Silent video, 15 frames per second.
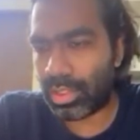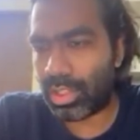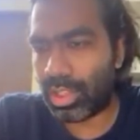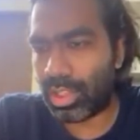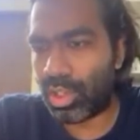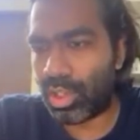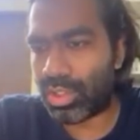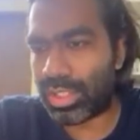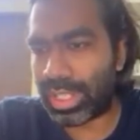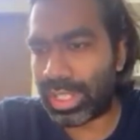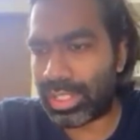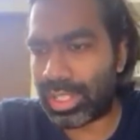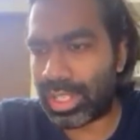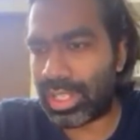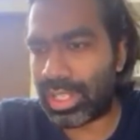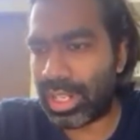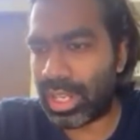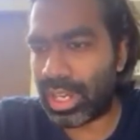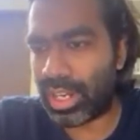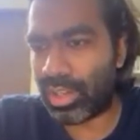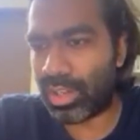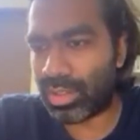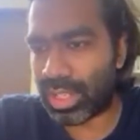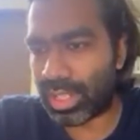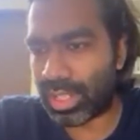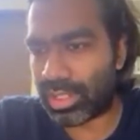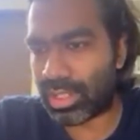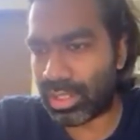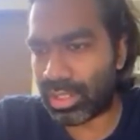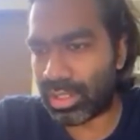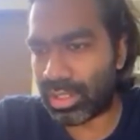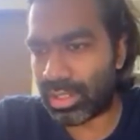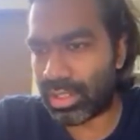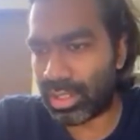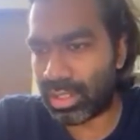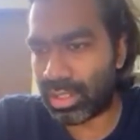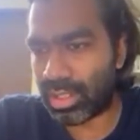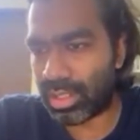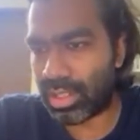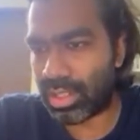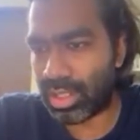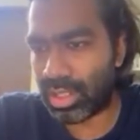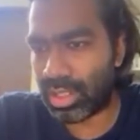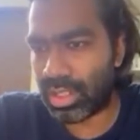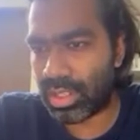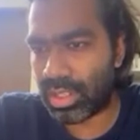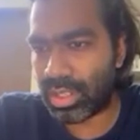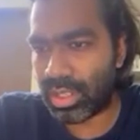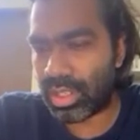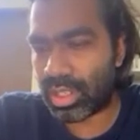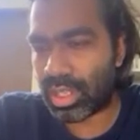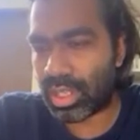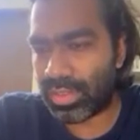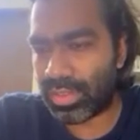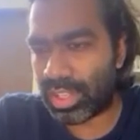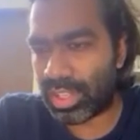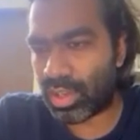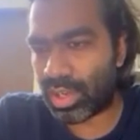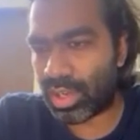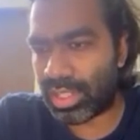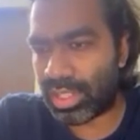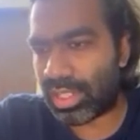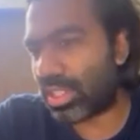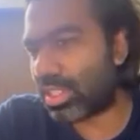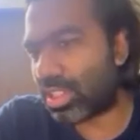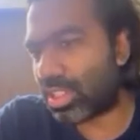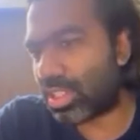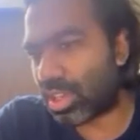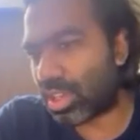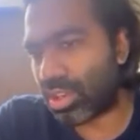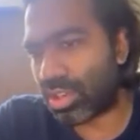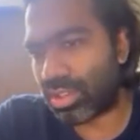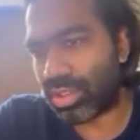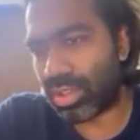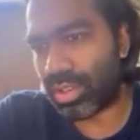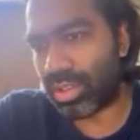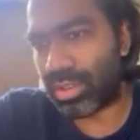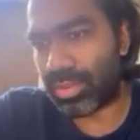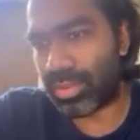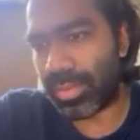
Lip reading: Low dose DEXA, then high dose DEXA. Give steroids and then check cortisol.